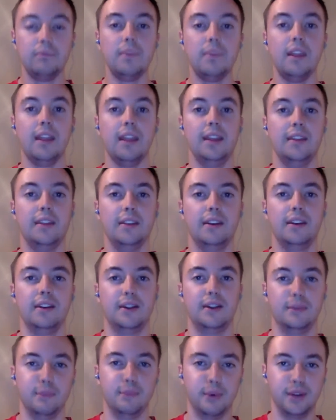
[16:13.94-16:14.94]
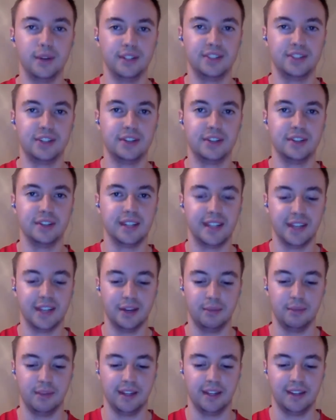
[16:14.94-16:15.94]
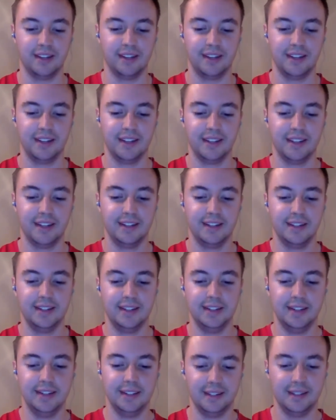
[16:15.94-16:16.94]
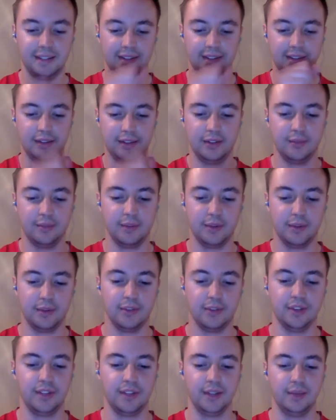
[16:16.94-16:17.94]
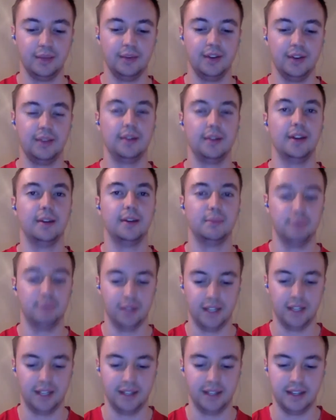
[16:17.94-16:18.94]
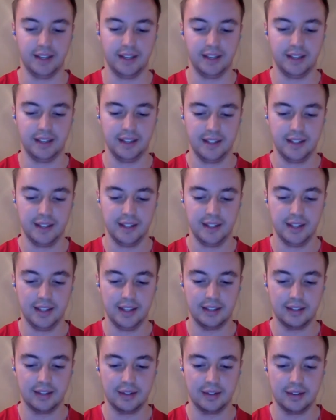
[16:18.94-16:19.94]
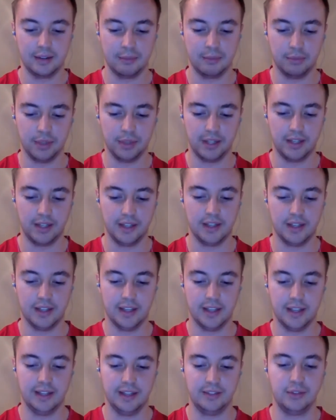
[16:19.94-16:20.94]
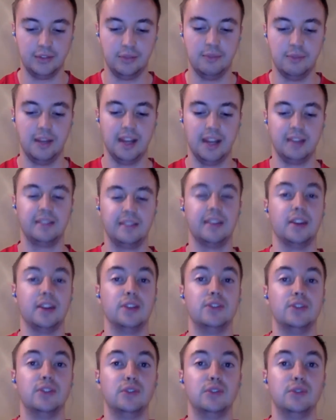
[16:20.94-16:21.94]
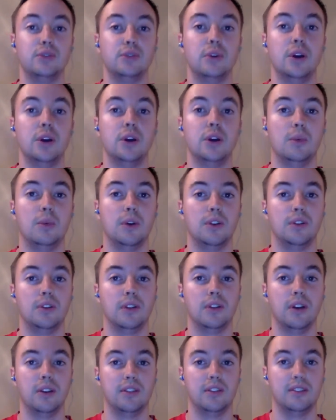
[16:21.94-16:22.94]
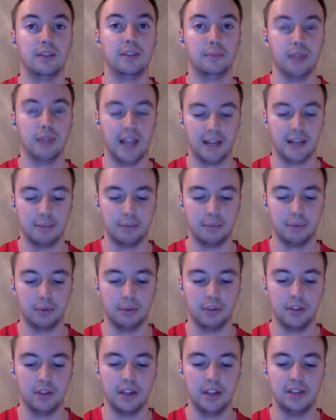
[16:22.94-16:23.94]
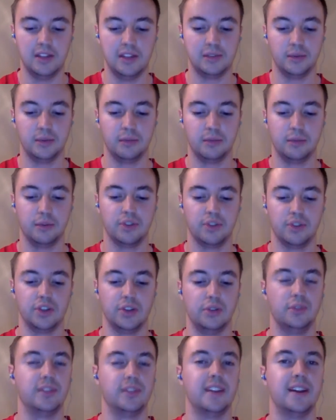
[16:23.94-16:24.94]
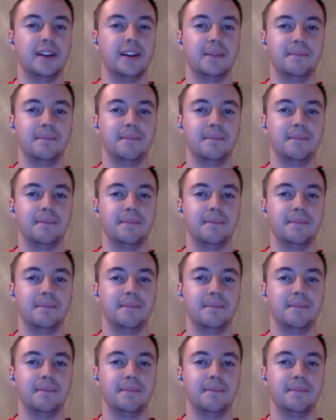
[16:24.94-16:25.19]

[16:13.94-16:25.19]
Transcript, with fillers: And our boy, Charlie Kelman, excuse me, over in League One, started and played 82 minutes in a 2-1 loss to Blackpool. So unfortunate news there.